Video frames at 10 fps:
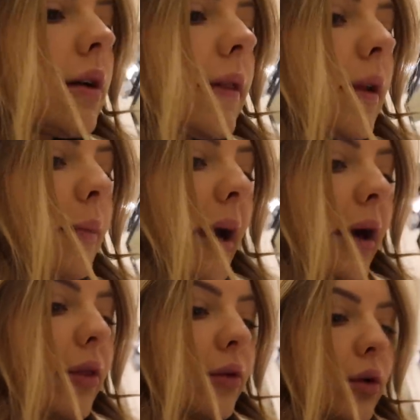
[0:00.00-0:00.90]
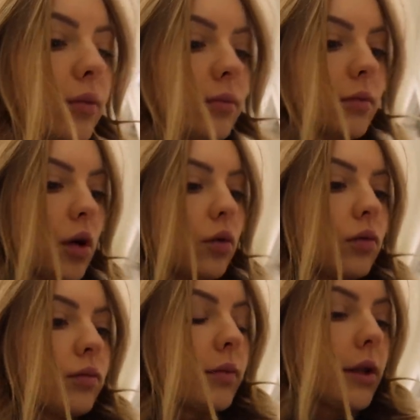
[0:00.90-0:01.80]
in the bathroom. Oh,
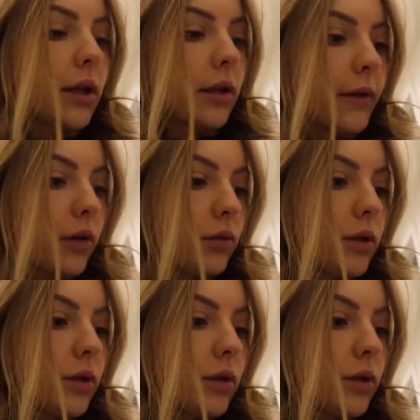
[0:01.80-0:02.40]
I think I found